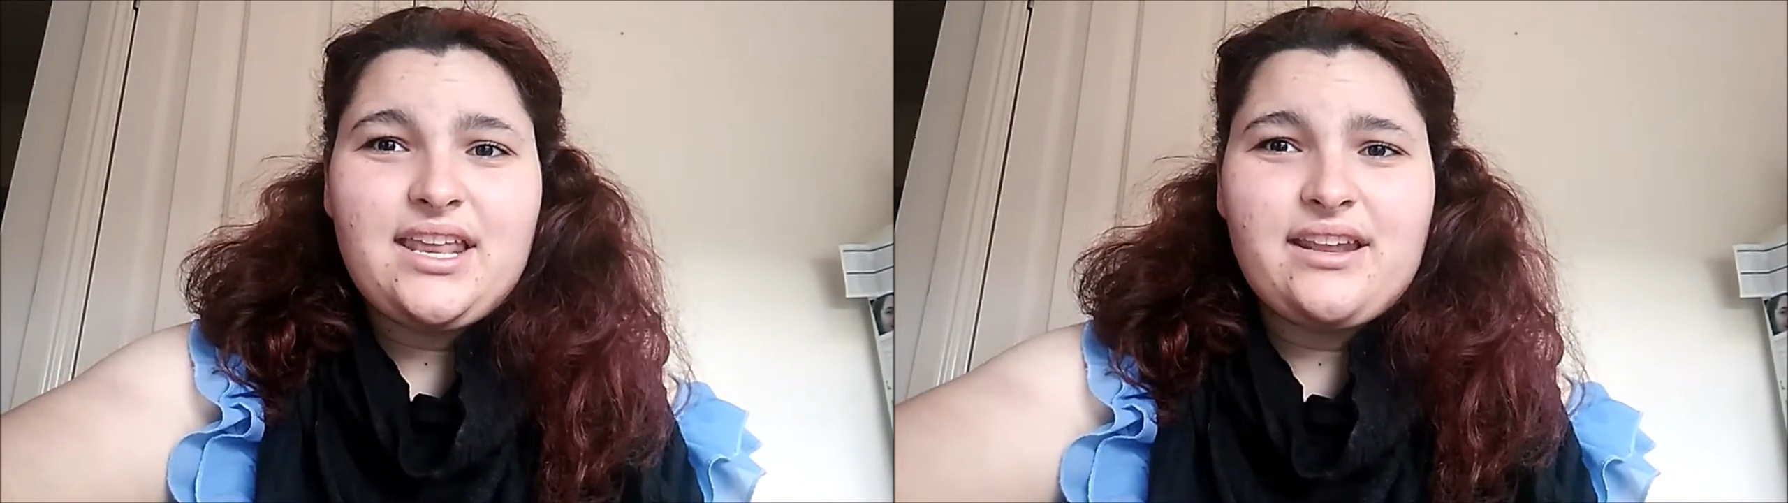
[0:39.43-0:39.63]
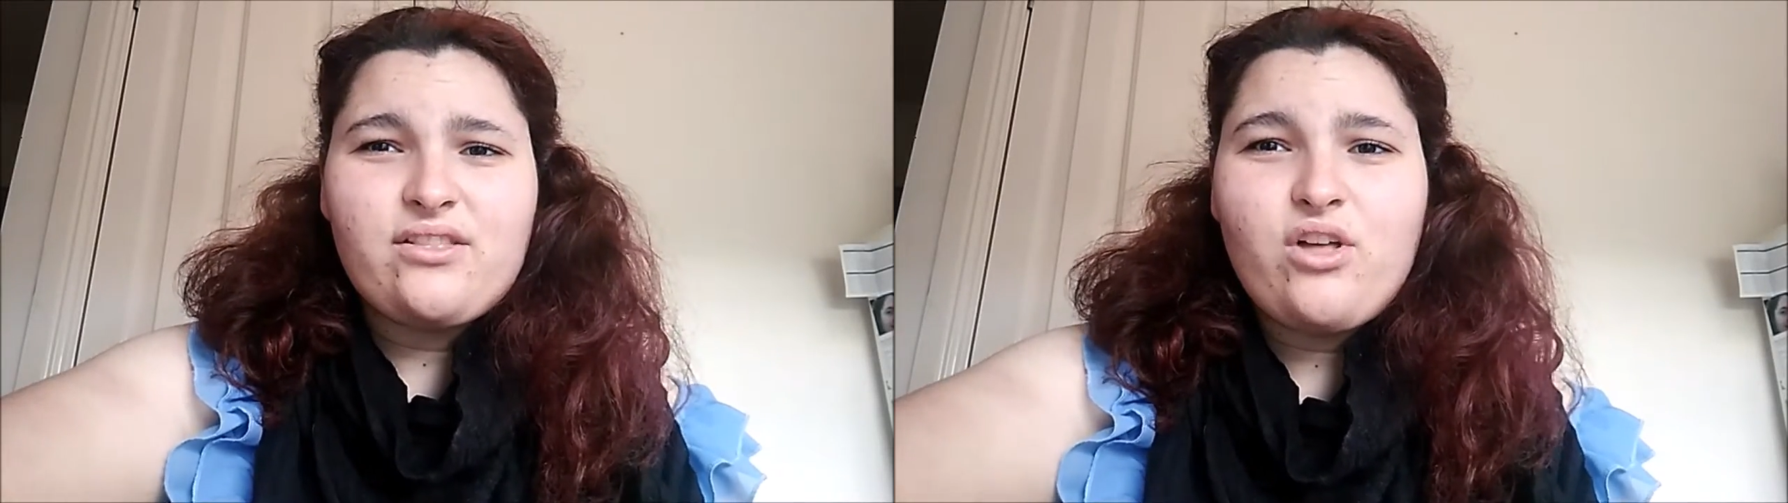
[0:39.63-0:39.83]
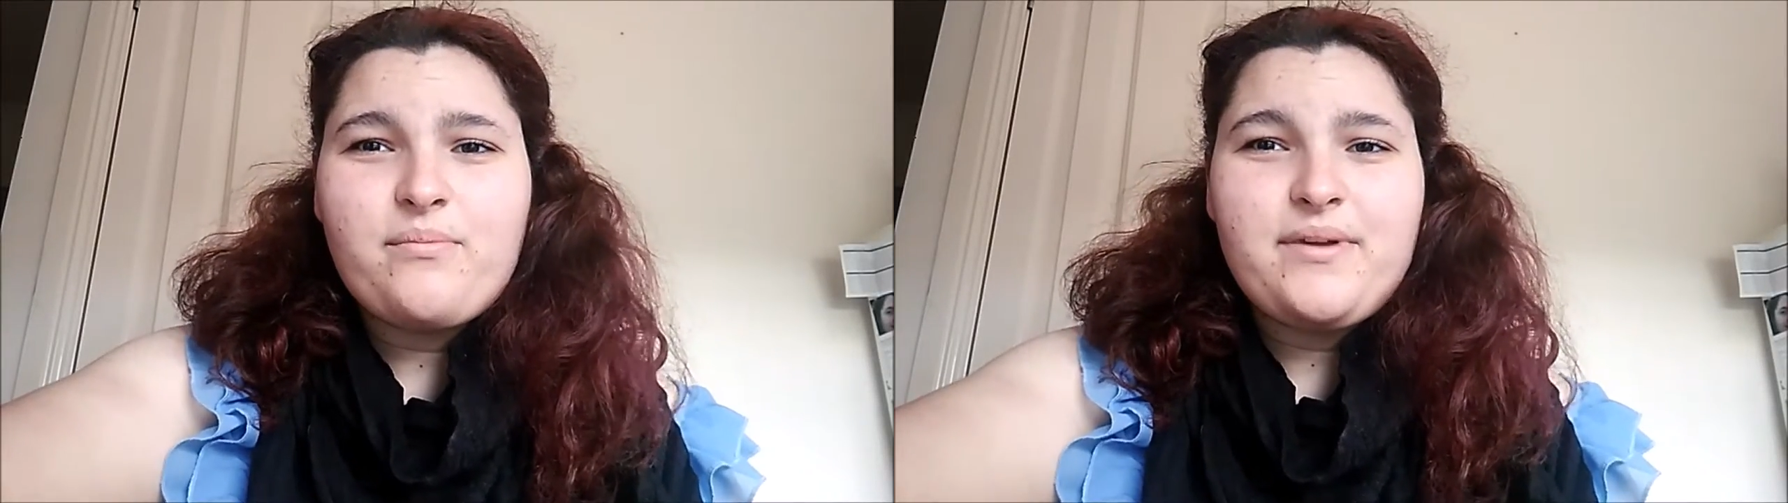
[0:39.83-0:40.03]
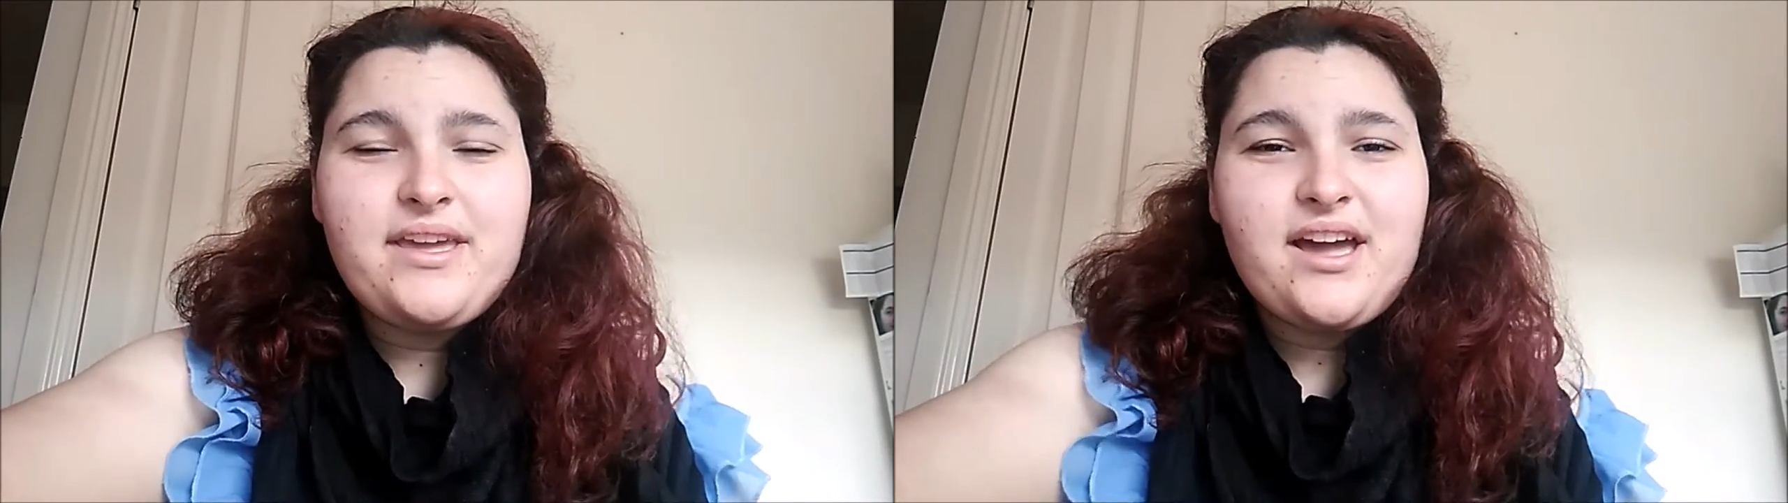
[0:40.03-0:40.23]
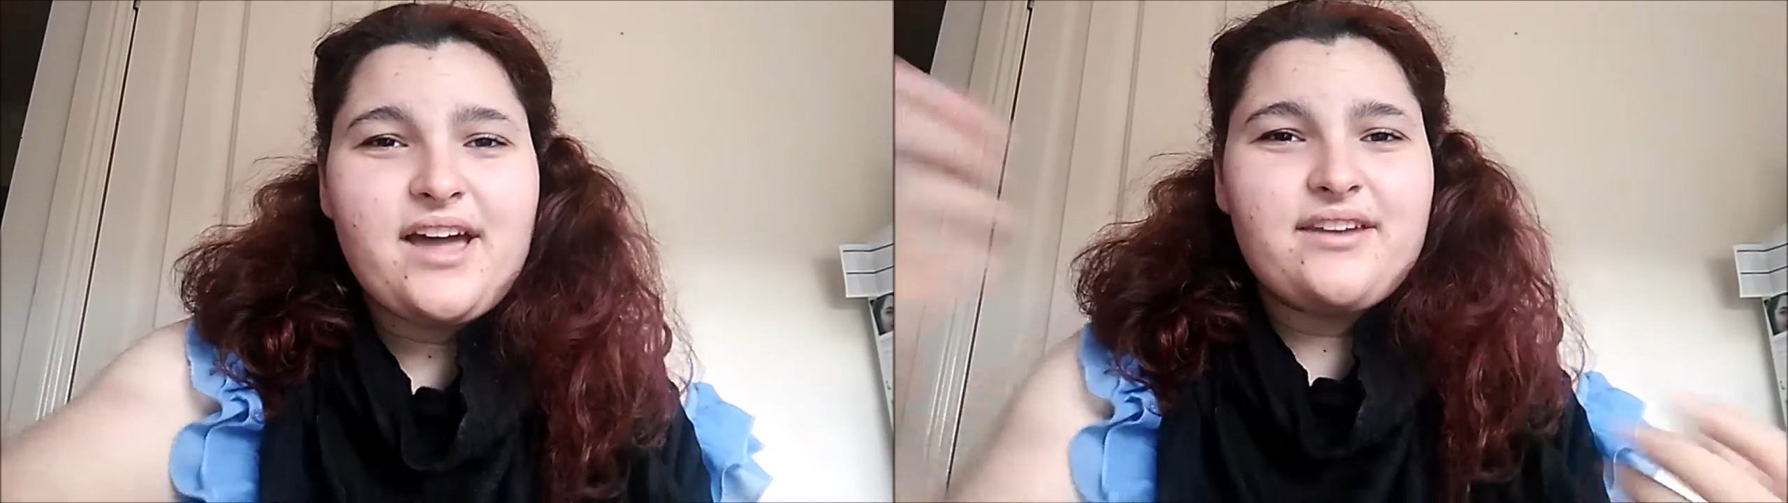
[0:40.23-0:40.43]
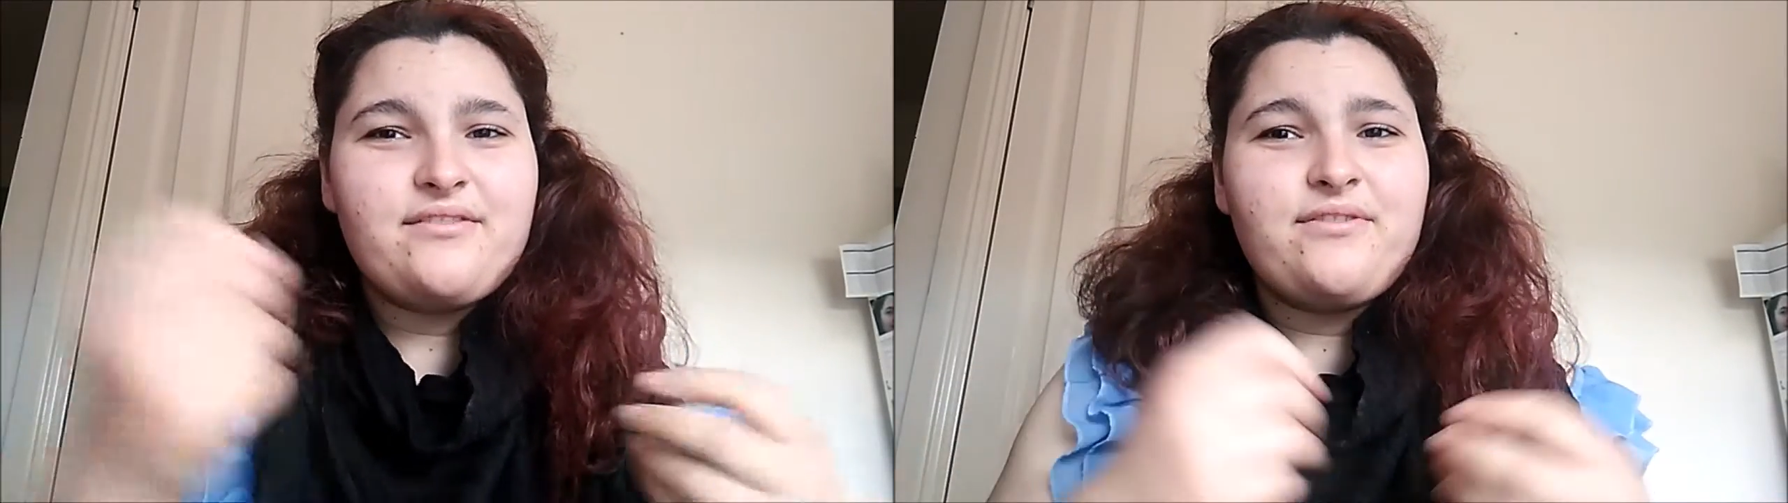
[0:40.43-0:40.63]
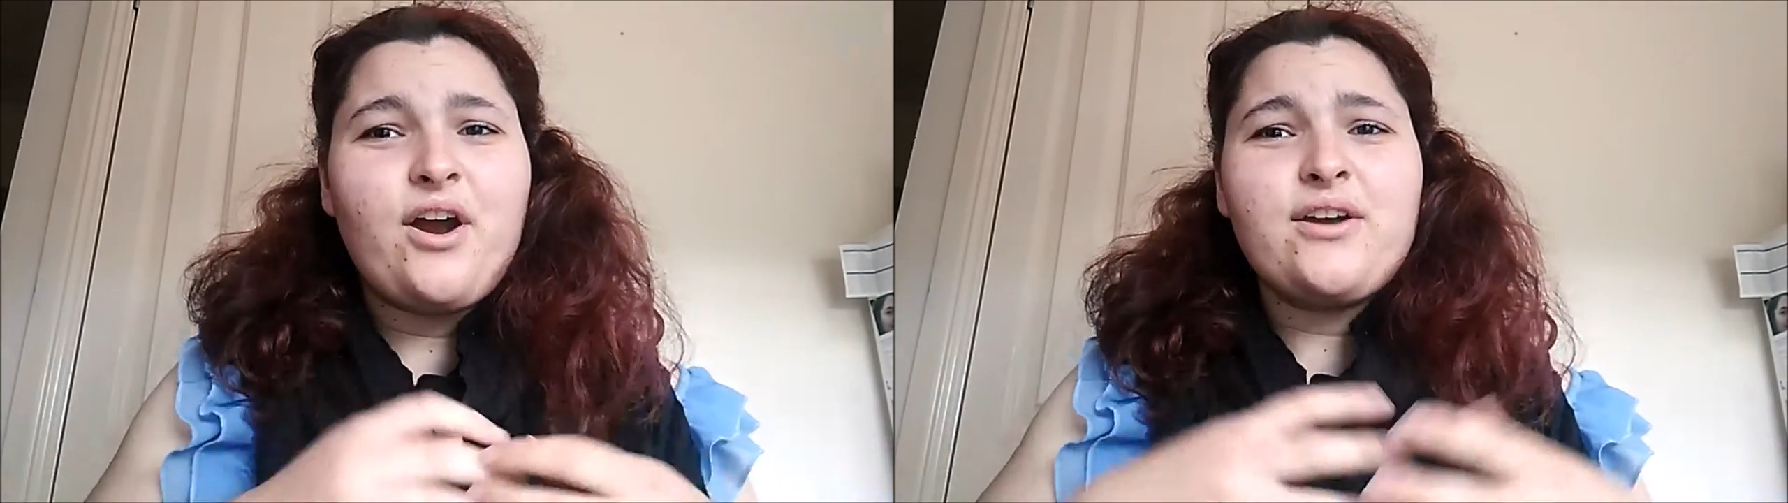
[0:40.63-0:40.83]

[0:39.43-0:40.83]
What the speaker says: in a lobby kind of